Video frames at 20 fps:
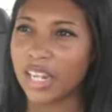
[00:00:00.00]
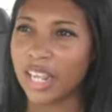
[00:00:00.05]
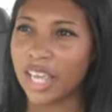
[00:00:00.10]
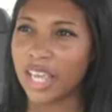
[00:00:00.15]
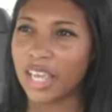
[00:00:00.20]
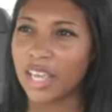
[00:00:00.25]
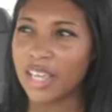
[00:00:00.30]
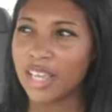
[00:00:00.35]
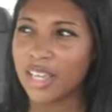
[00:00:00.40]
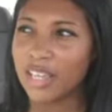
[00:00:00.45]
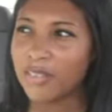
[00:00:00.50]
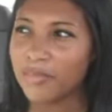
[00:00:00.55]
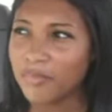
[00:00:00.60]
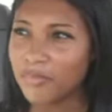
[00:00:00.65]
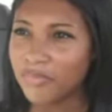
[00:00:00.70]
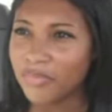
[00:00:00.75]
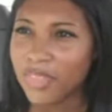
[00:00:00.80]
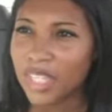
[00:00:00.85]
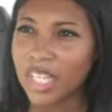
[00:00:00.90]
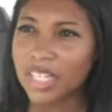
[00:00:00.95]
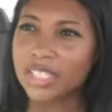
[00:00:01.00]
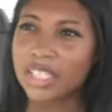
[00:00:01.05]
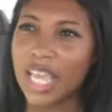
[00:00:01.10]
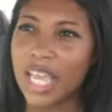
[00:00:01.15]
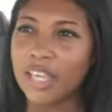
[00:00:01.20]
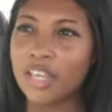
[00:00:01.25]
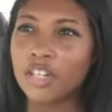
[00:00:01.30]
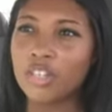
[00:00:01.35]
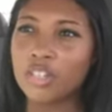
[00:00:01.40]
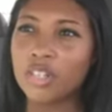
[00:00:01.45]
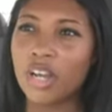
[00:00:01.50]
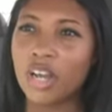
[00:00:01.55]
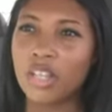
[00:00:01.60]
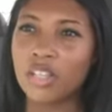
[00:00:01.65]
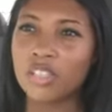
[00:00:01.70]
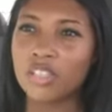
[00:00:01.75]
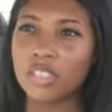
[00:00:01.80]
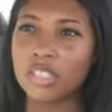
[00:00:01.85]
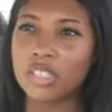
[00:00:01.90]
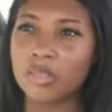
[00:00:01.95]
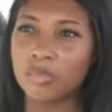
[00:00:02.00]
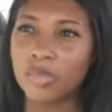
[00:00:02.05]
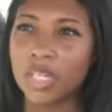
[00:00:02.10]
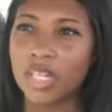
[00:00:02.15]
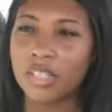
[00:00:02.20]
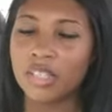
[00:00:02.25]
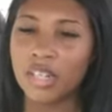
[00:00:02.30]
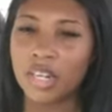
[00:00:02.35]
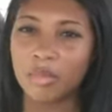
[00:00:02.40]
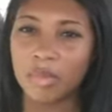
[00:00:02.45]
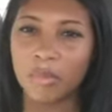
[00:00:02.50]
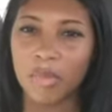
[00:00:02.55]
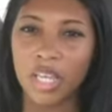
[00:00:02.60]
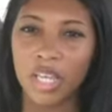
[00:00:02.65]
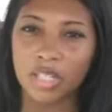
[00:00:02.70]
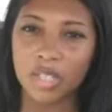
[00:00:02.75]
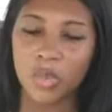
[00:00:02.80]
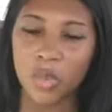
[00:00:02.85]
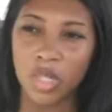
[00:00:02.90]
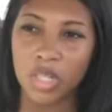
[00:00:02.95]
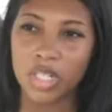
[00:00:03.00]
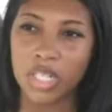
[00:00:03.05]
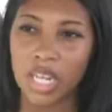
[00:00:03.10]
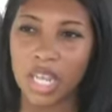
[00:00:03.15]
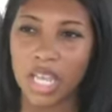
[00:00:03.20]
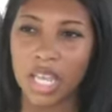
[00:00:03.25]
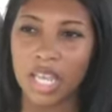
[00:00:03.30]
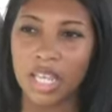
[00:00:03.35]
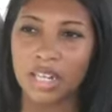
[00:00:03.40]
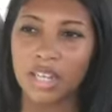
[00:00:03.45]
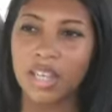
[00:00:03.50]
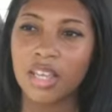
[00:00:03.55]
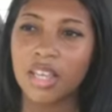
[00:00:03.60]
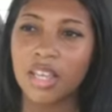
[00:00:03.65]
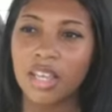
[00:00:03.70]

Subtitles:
Like, it's $800 this month that I'll be paying toward debt,